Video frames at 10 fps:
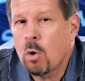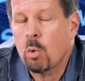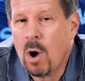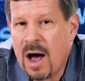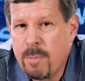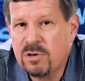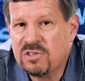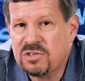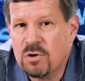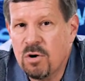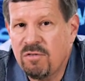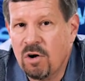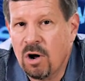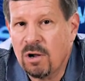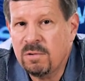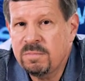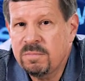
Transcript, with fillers: Robert Stovall,